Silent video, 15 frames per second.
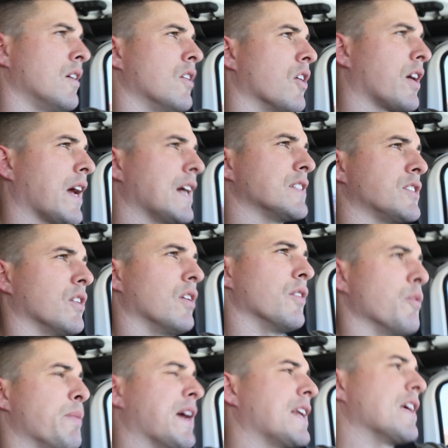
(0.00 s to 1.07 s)
Okay, so
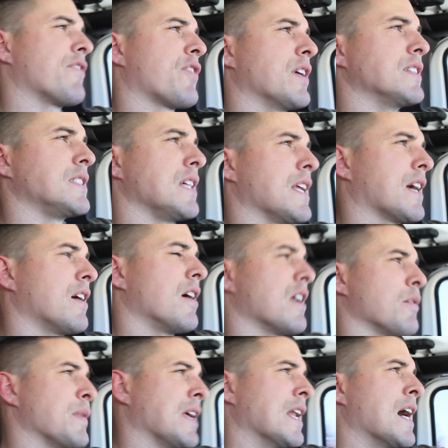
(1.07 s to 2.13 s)
the big difference in
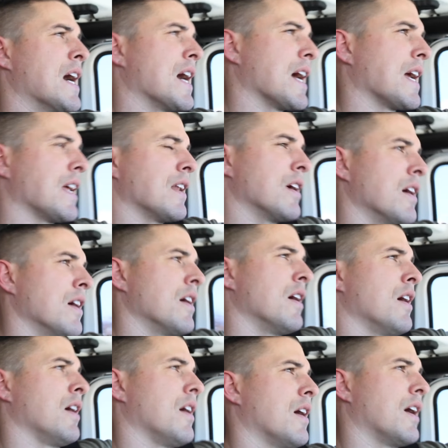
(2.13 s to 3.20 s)
economy 9,
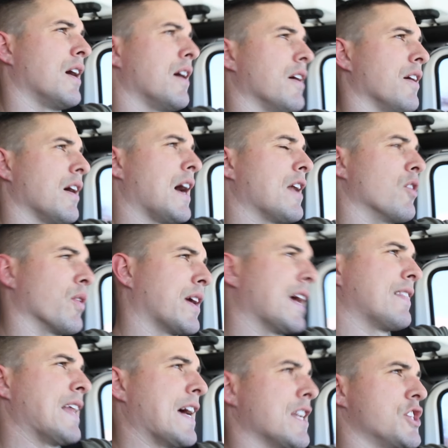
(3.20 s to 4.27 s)
I don't
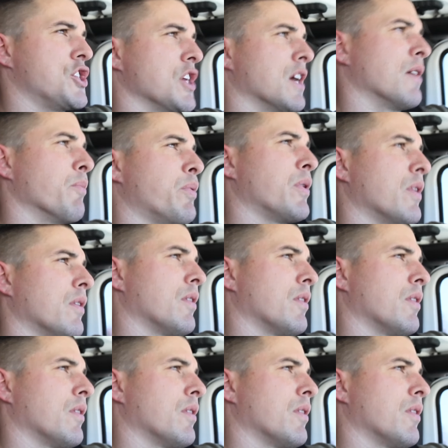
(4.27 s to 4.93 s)
get that jump,